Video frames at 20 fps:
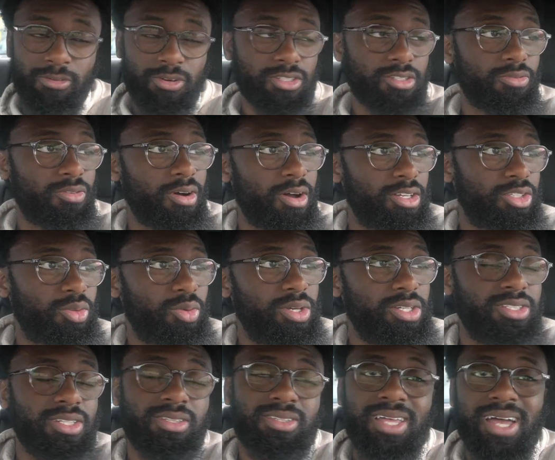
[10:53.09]
First of all, it
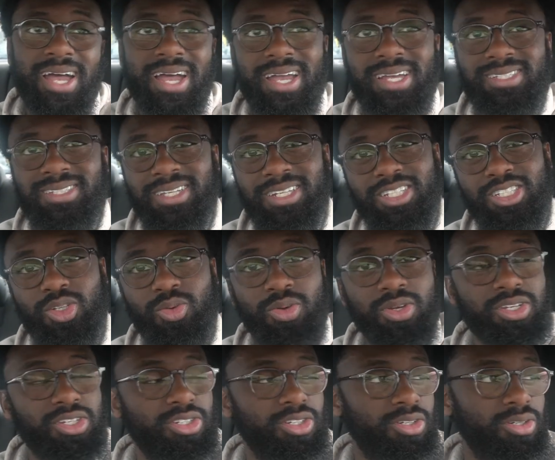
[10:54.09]
squeezes your thighs and it
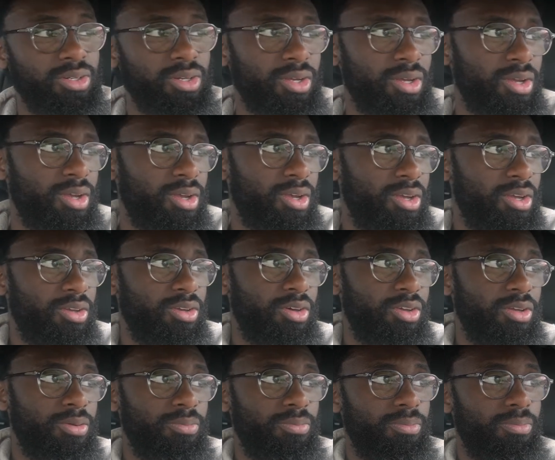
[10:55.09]
squeezes your you
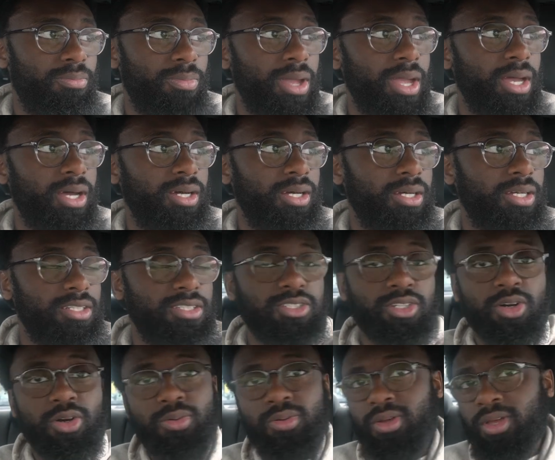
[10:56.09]
know, your manhood.
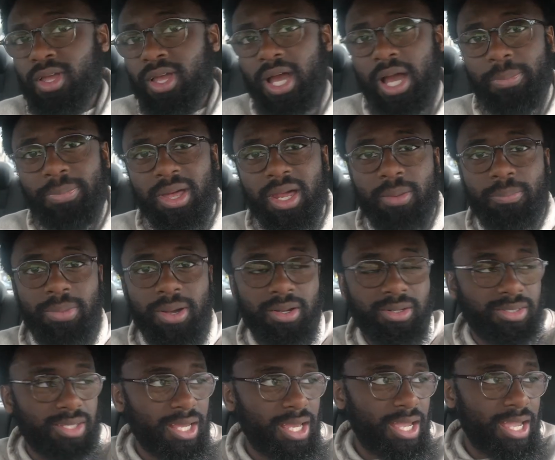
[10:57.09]
So I'm not
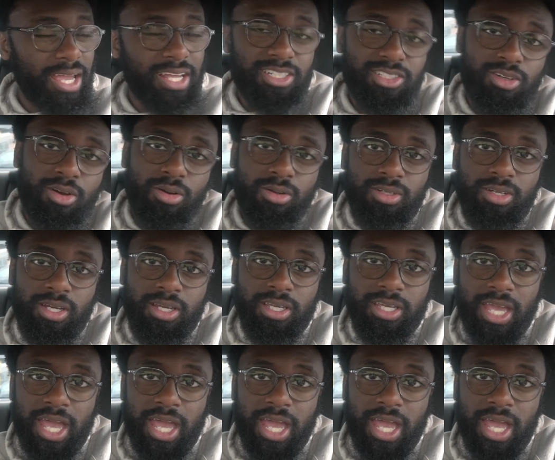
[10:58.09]
about that. And it's gonna look